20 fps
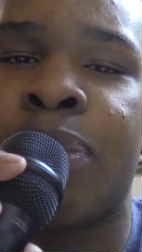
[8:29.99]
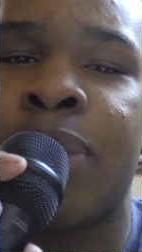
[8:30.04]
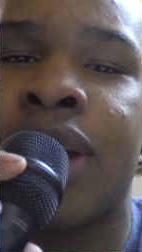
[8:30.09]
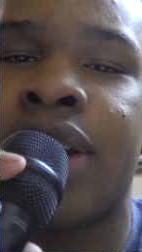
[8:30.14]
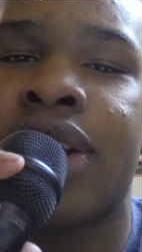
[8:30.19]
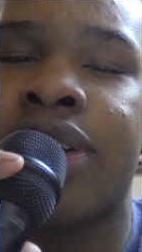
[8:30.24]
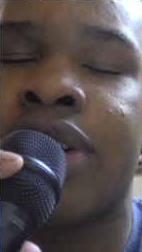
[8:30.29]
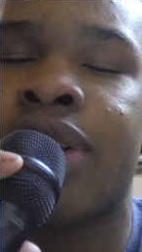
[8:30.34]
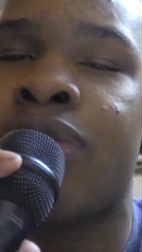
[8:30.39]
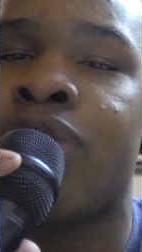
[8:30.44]

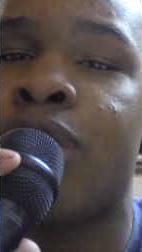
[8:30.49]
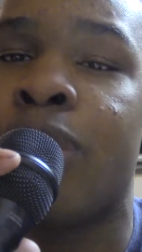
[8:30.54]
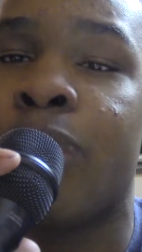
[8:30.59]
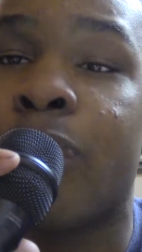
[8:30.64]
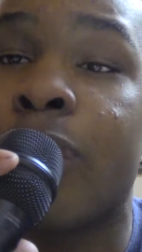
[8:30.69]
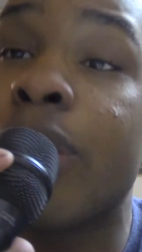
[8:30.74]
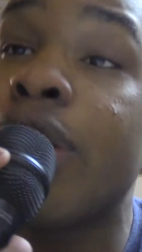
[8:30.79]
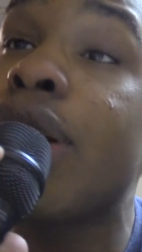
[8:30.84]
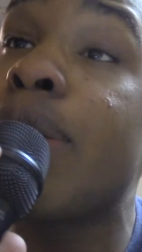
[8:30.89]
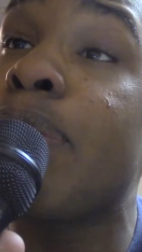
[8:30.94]
because if you're
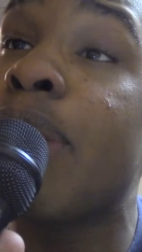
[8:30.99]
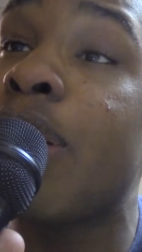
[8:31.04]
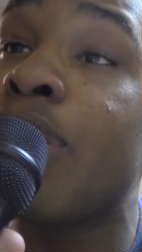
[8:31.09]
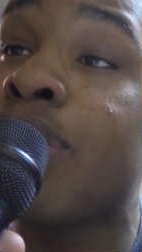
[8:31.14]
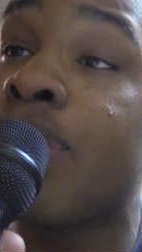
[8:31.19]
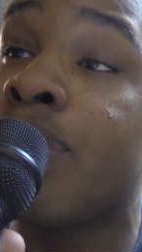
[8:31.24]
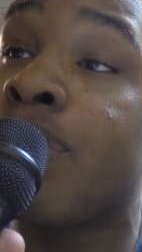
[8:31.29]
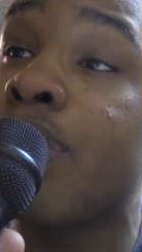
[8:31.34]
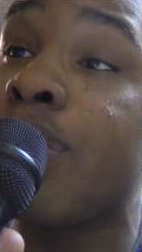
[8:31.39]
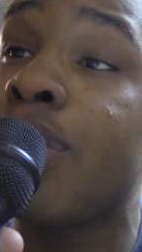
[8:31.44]
worried about
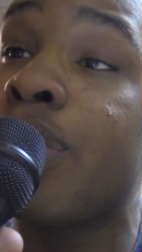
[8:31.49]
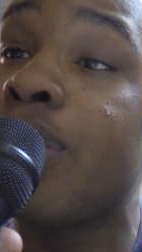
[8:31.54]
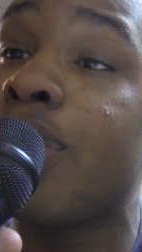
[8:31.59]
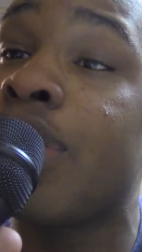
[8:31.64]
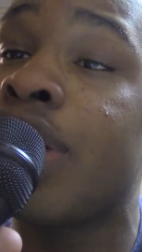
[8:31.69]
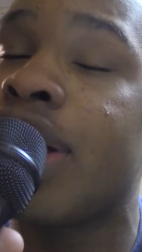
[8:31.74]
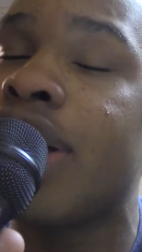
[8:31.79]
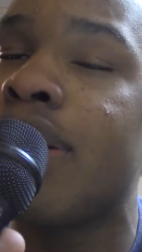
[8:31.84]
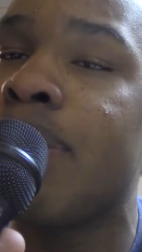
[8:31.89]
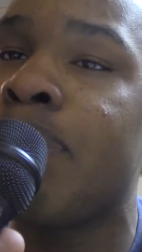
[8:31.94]
your vocals
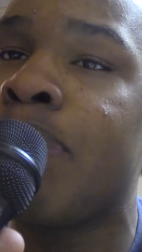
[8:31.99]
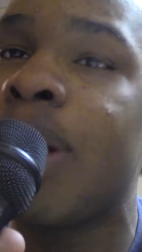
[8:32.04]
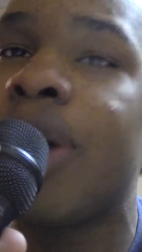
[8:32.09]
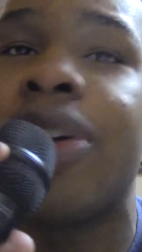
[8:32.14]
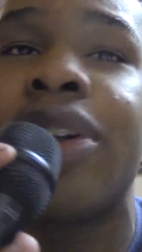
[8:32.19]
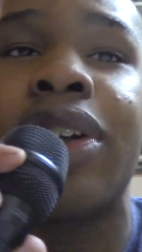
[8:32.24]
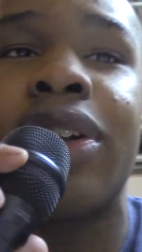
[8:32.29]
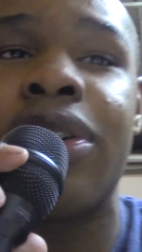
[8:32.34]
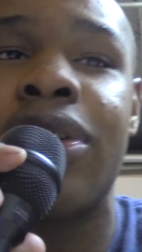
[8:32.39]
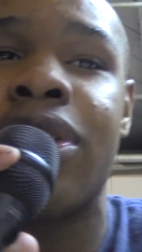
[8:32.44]
getting
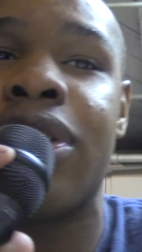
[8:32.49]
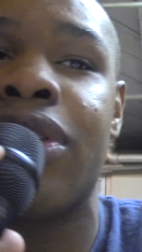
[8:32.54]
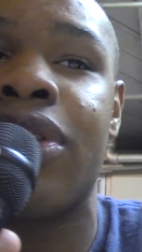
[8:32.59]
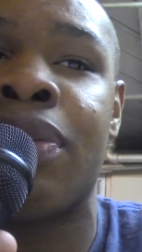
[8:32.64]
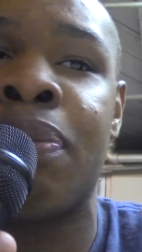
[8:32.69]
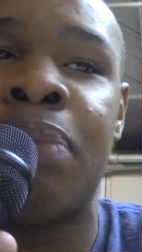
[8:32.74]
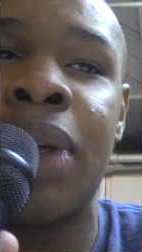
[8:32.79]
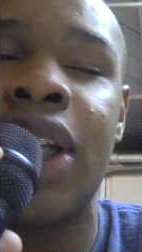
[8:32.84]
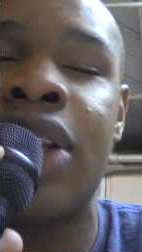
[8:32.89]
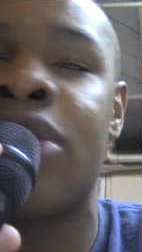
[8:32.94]
buried under those
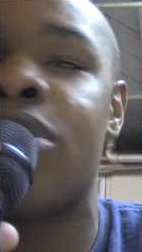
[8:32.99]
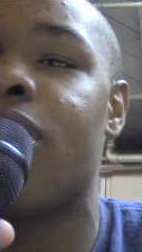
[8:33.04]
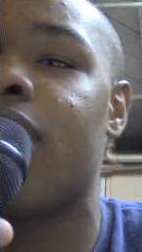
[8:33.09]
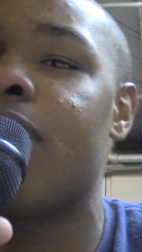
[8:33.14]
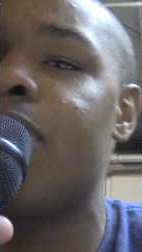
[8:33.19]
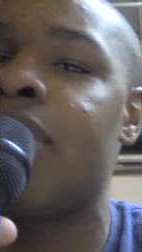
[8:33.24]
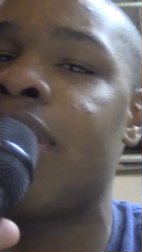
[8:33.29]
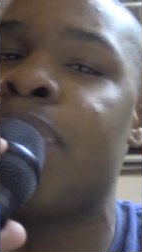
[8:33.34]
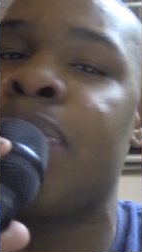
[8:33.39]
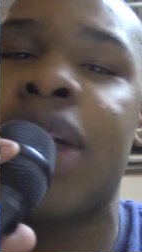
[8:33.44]
bass
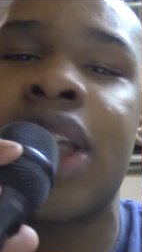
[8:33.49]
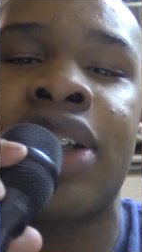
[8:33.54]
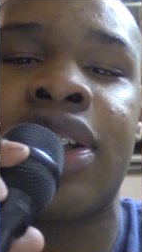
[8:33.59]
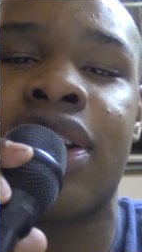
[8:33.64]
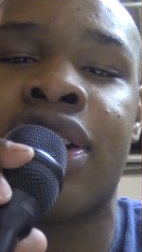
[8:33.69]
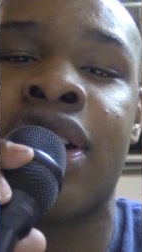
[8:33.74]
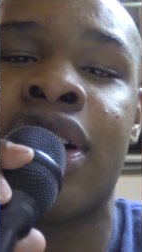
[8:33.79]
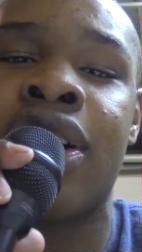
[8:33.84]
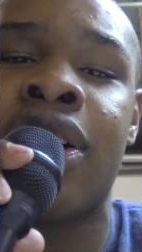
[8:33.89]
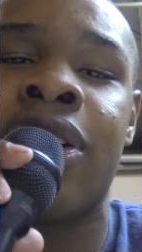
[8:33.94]
drums and bass
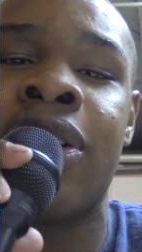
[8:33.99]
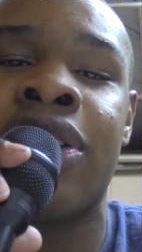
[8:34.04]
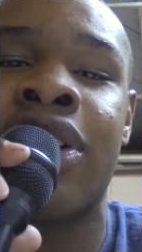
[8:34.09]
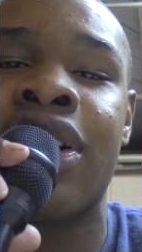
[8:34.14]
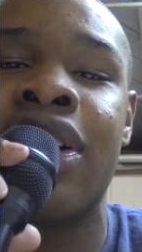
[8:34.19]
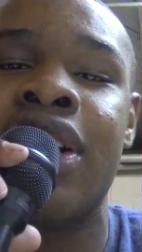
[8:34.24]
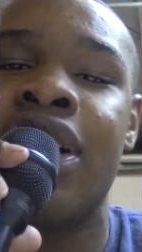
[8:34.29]
guitars,